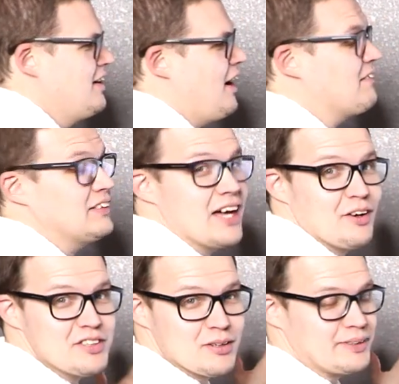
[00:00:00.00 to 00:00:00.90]
I'm glad I
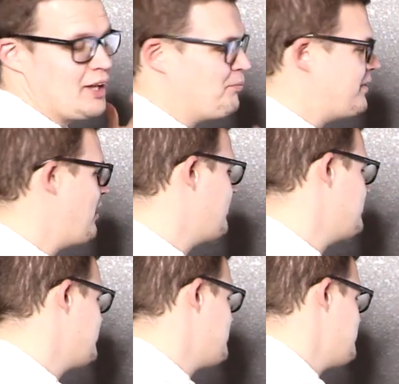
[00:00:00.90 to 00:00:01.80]
was able to help you out
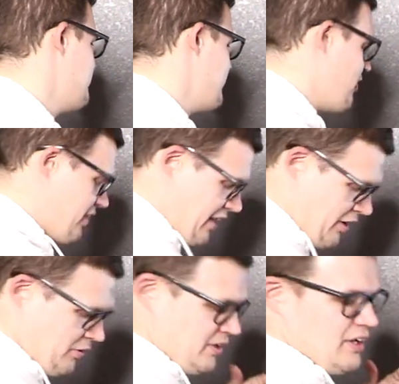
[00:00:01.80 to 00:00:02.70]
in terms of figuring
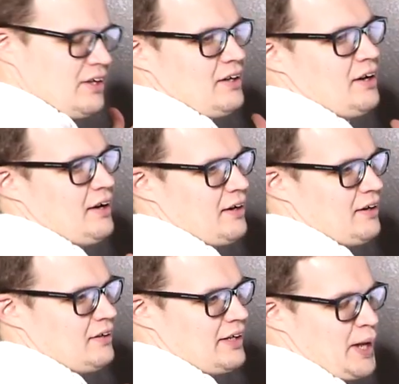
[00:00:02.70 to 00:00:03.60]
out
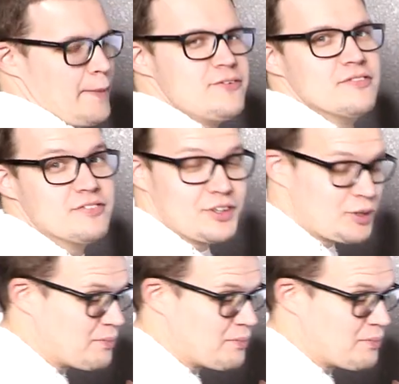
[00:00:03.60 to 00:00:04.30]
uh, an option for you